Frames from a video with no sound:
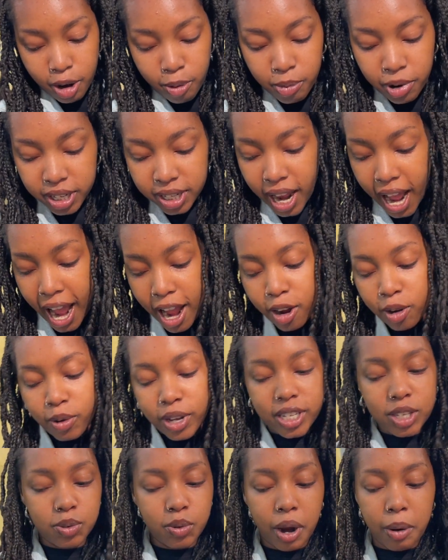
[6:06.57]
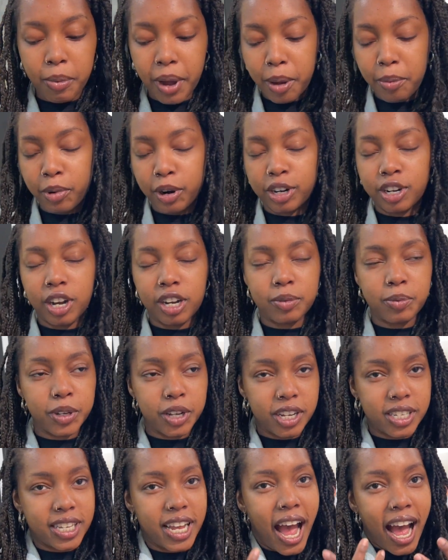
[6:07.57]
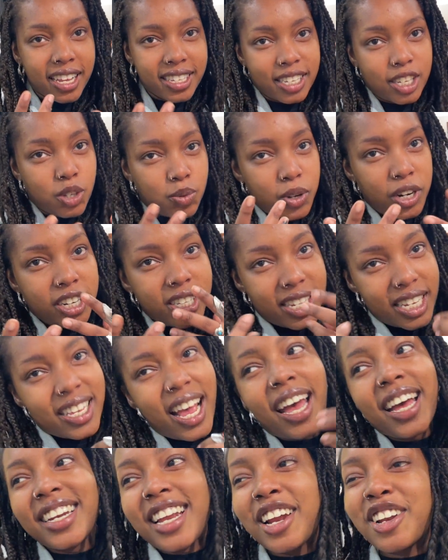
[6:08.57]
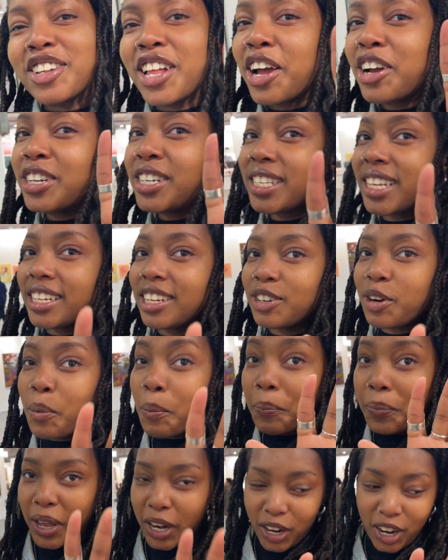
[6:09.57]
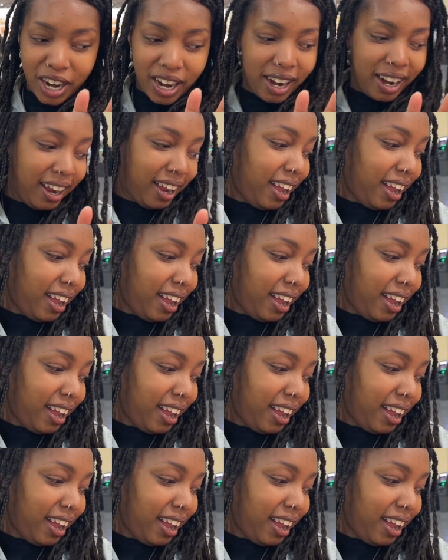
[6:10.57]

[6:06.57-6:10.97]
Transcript: But I always swear by burdock because it has a sweeter taste. Dandelion is a little bitter.